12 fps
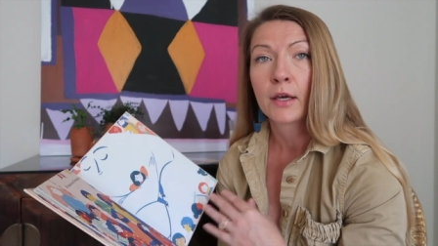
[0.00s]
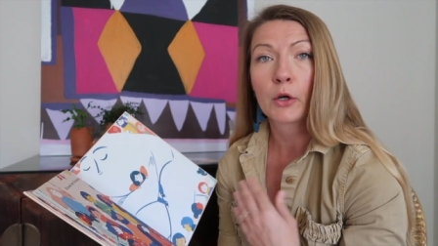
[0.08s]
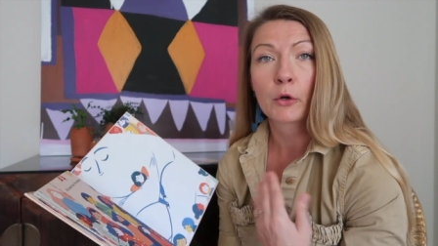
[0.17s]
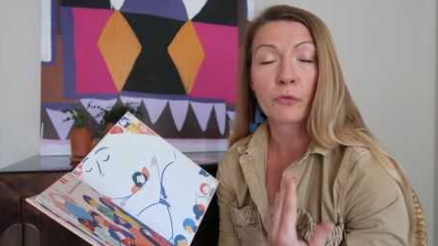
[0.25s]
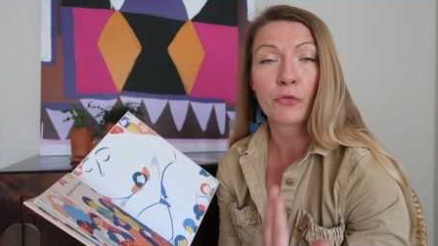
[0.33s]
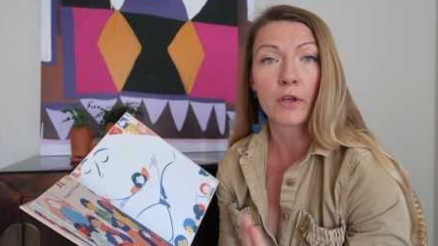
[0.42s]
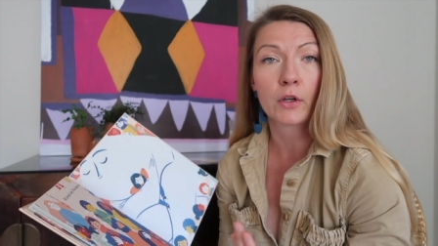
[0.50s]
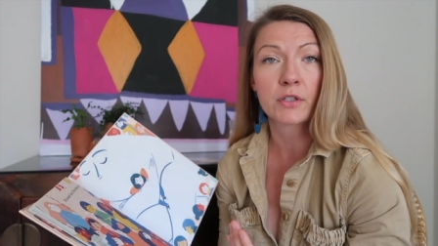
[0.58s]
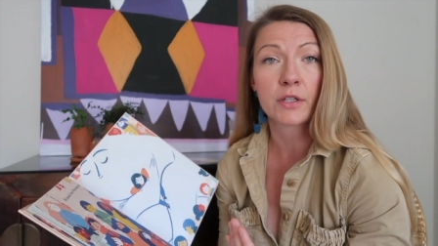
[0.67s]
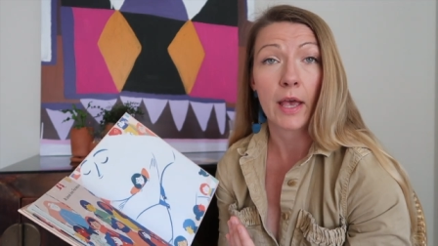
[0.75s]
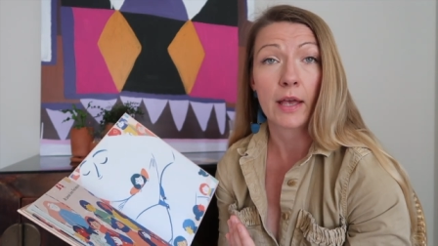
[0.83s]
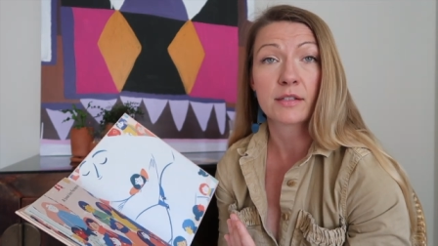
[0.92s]
her
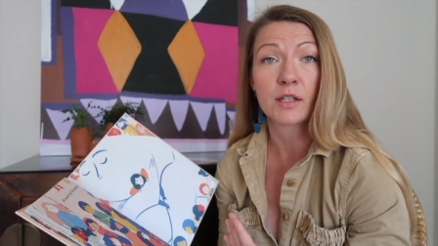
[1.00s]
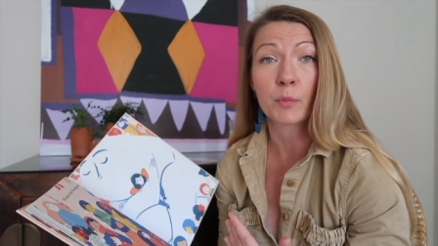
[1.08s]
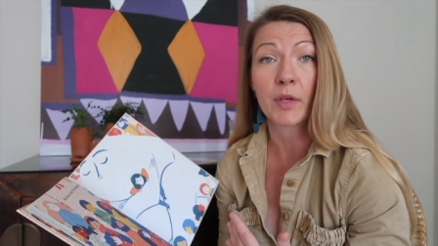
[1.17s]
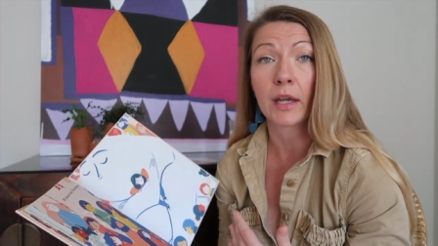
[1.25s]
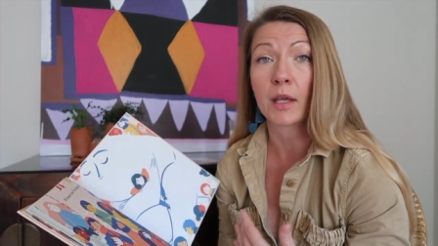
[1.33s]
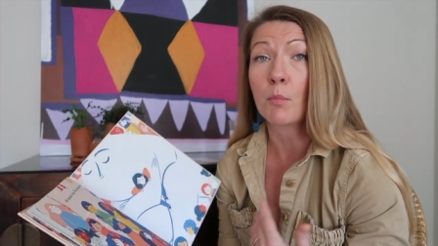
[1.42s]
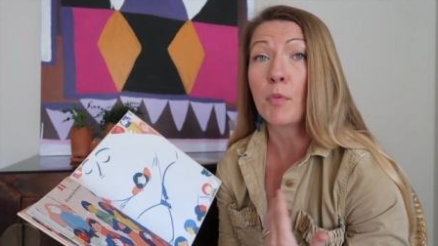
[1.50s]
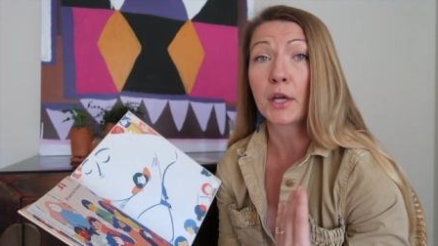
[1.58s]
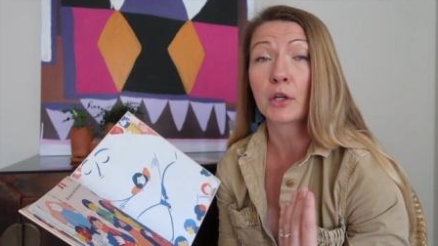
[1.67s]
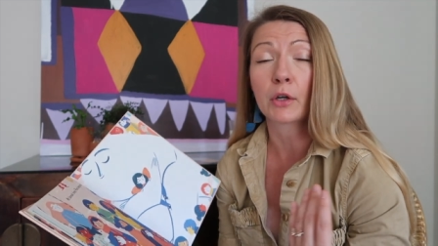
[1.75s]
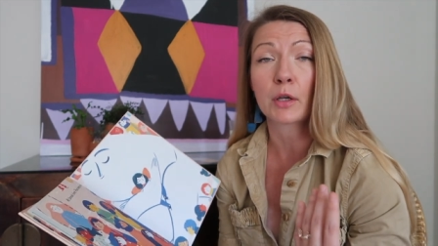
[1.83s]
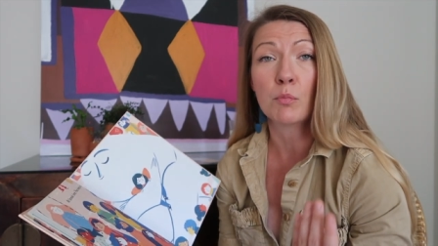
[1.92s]
fear ends up getting
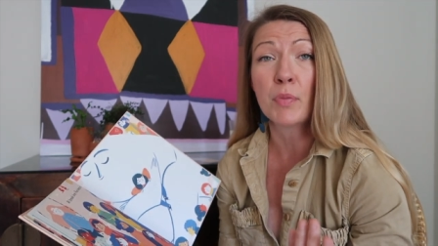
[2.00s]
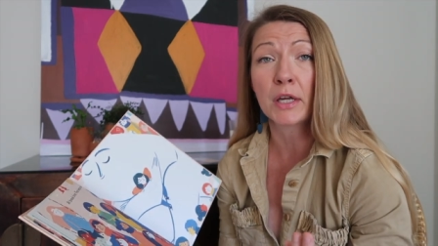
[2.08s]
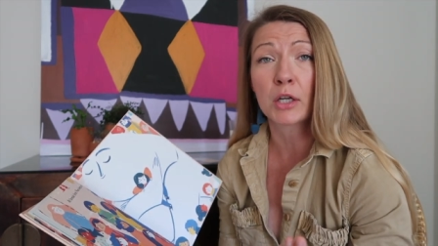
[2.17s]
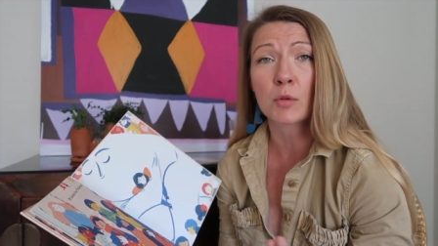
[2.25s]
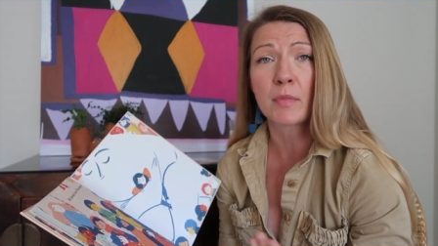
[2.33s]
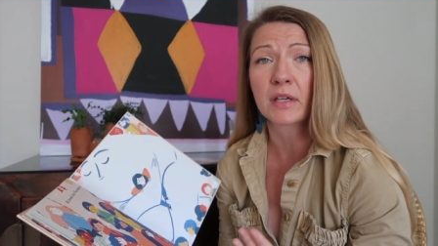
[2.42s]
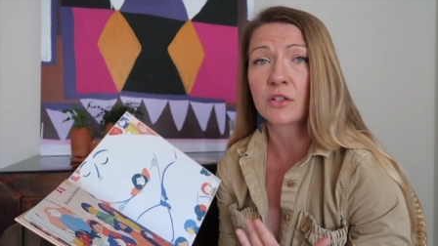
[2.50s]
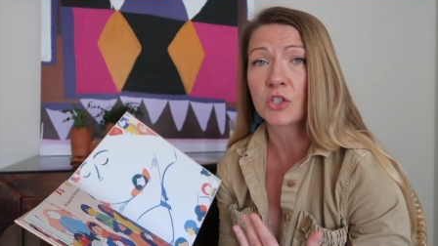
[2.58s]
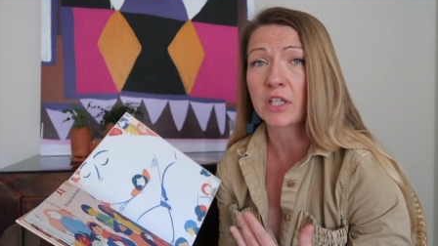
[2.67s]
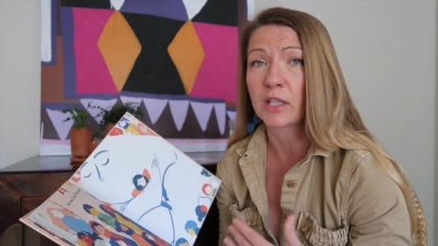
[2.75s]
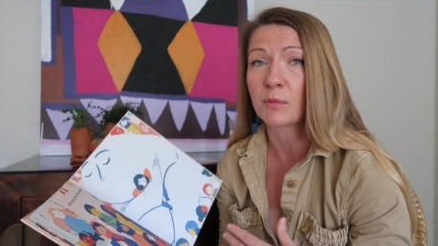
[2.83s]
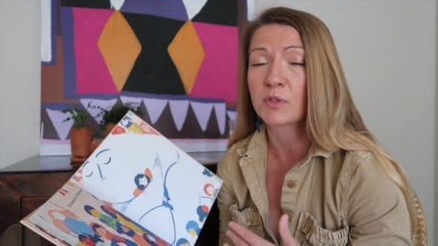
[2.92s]
bigger and bigger because
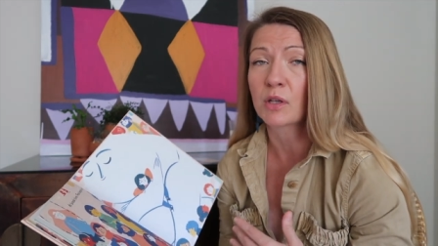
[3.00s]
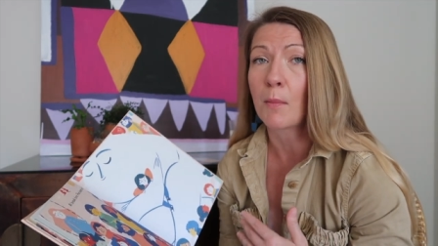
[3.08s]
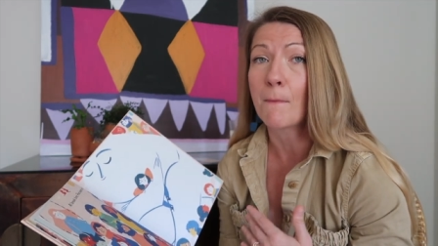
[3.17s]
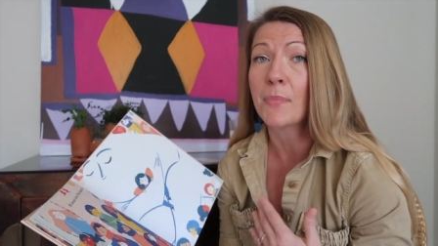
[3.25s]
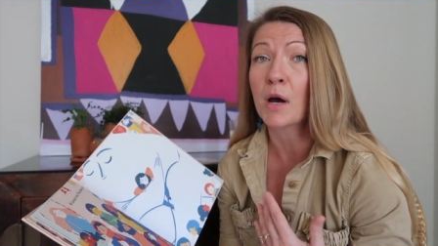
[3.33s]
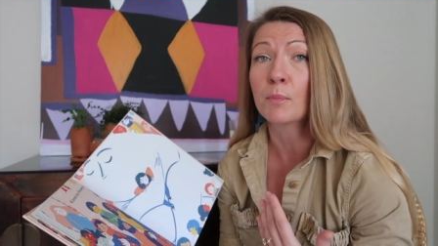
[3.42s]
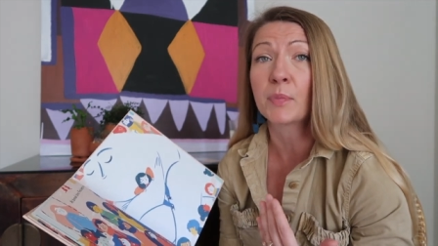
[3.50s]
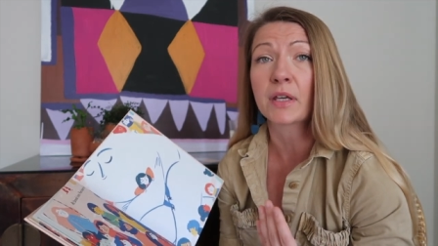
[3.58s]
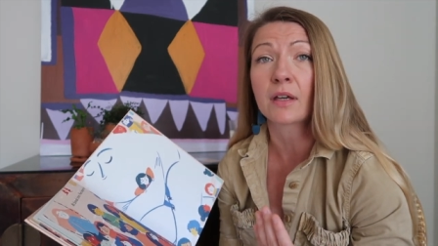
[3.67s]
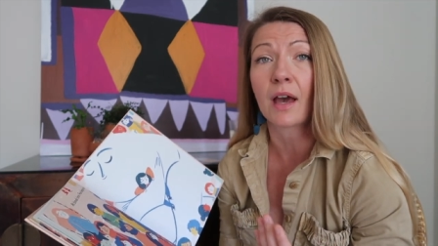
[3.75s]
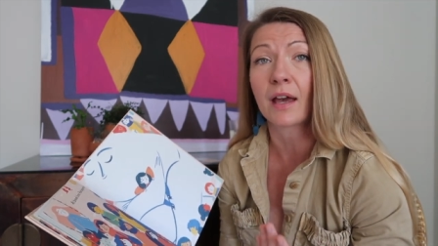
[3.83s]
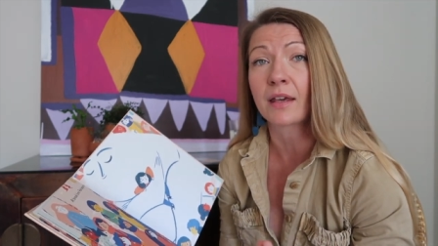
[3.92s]
she keeps on
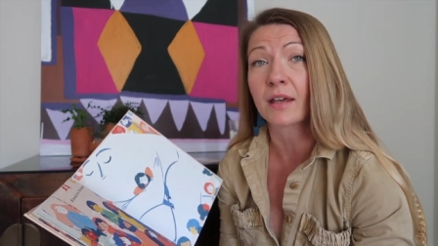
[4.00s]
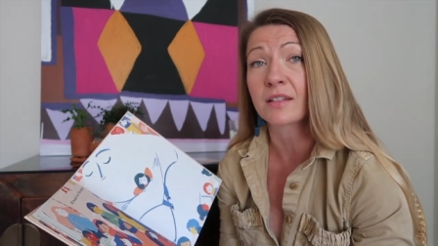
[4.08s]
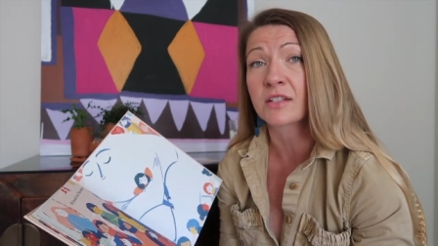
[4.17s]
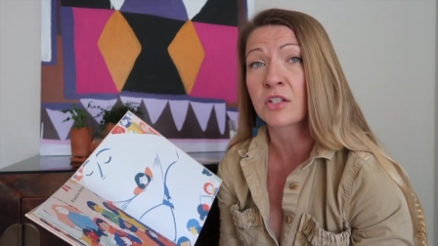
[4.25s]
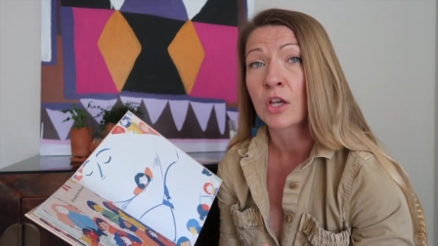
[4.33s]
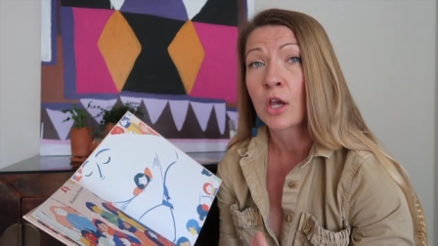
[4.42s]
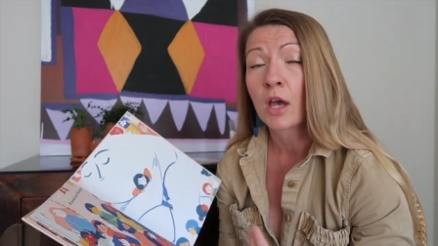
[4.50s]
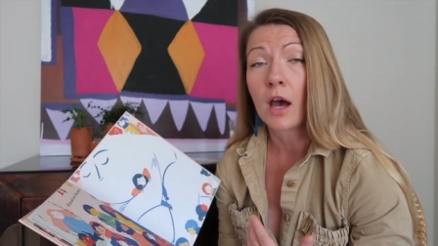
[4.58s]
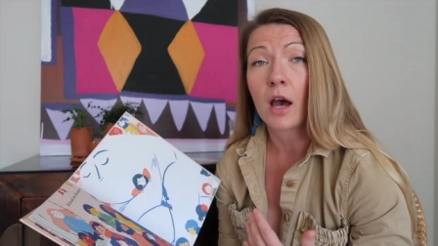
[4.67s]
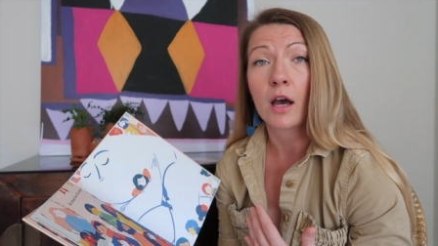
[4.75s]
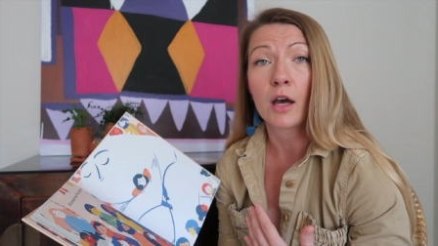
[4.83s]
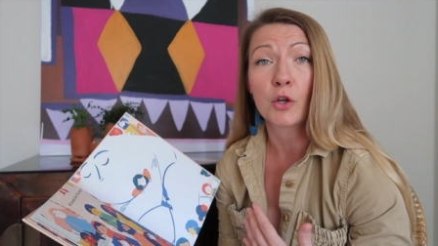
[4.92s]
bumping against
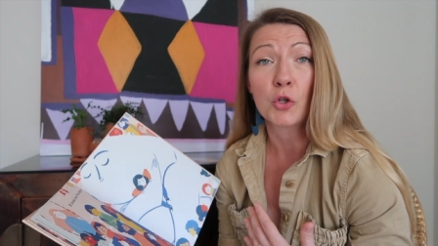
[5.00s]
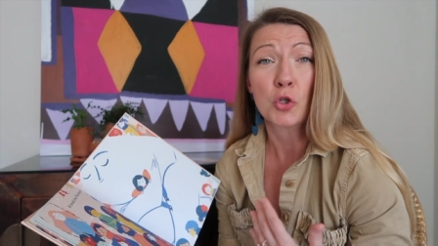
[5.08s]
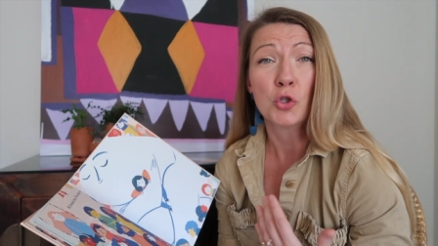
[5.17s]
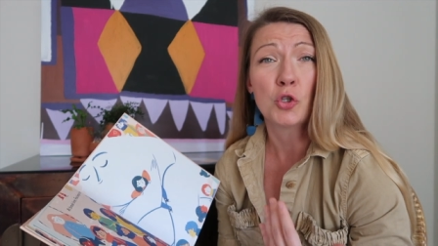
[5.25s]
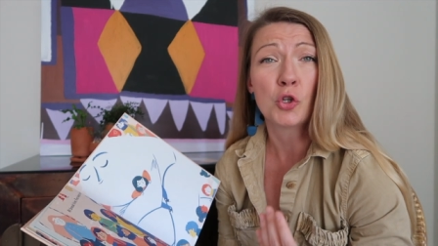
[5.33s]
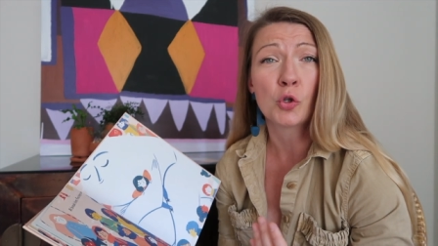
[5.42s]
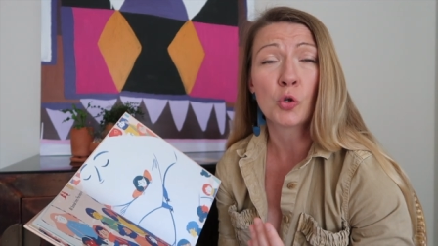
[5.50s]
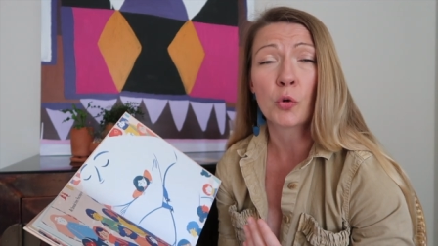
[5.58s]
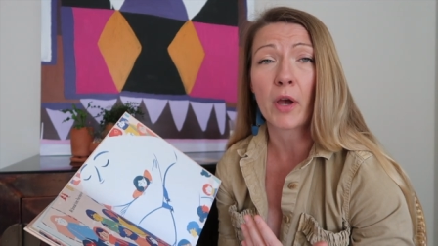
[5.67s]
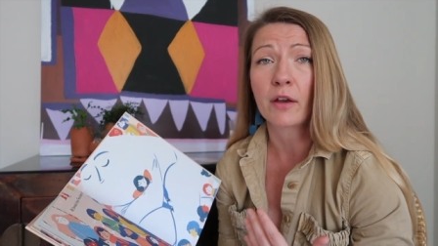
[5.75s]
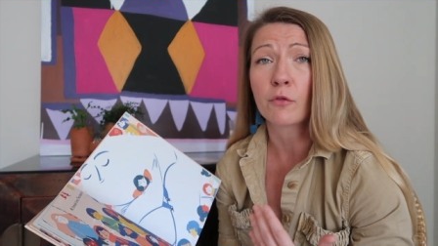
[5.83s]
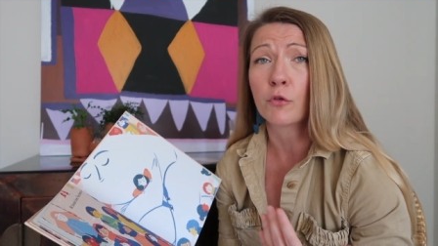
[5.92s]

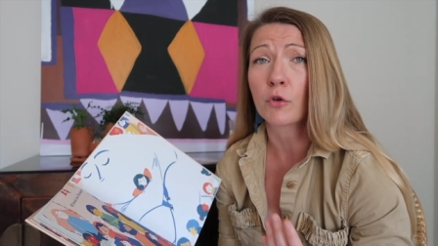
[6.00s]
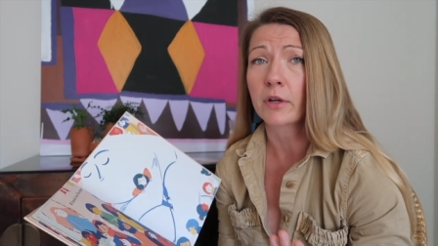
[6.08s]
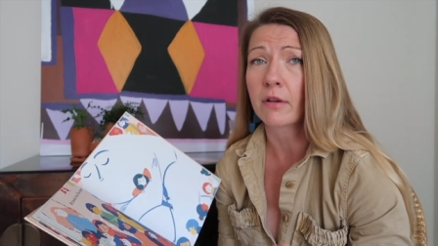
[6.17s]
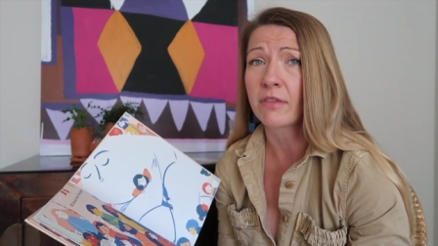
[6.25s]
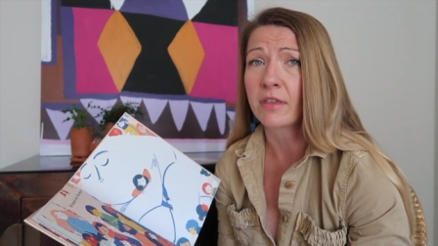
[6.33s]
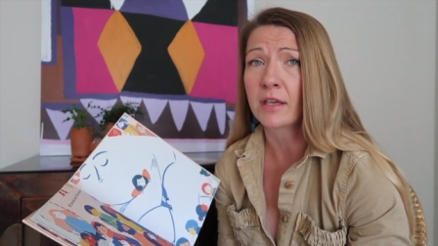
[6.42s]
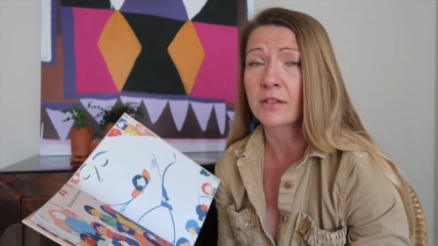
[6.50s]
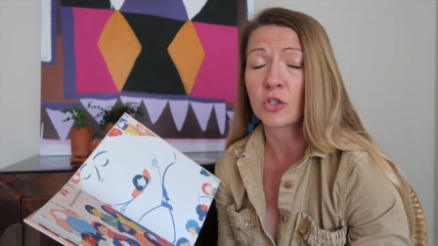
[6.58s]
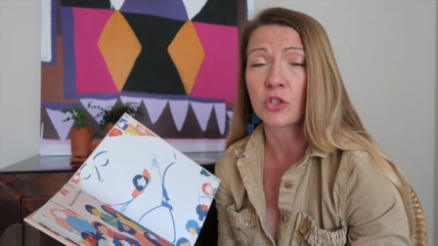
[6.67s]
new and foreign things.